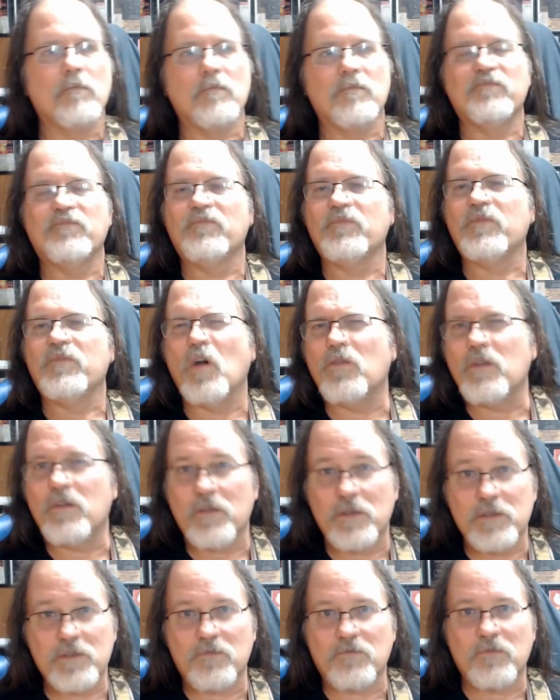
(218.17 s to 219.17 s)
No, there
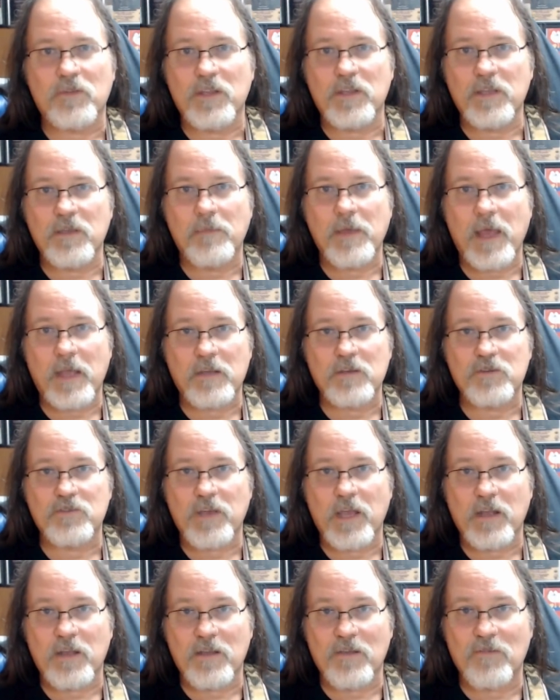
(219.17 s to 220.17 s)
isn't really a backing
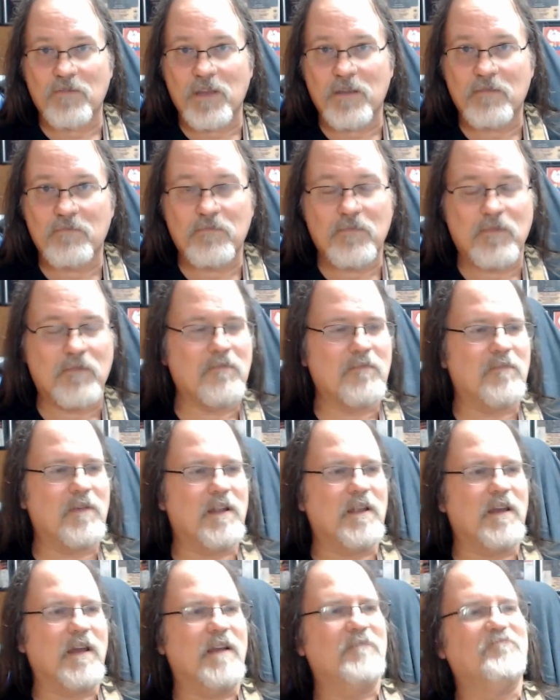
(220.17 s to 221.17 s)
track going,
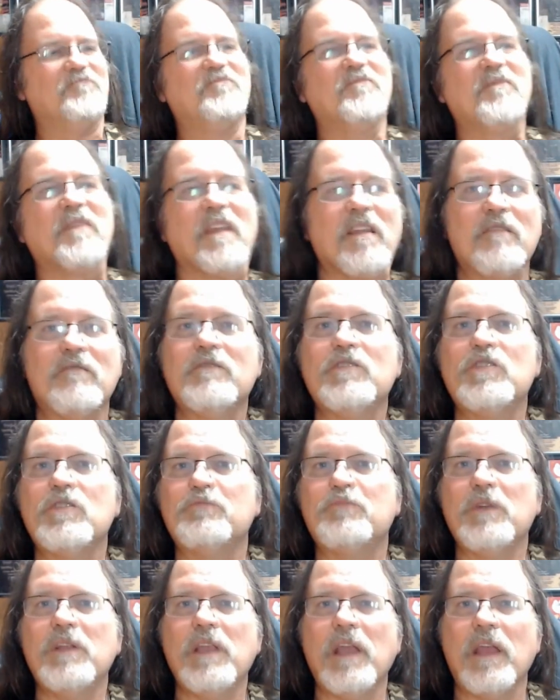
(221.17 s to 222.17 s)
but we're just
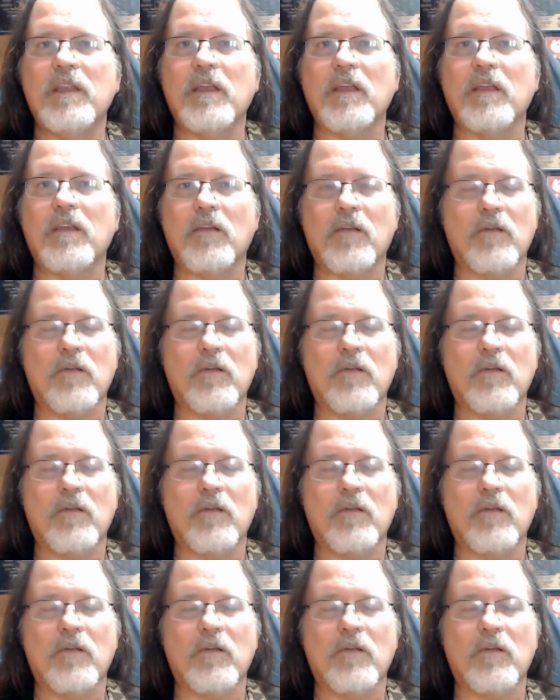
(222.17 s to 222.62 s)
pretending here.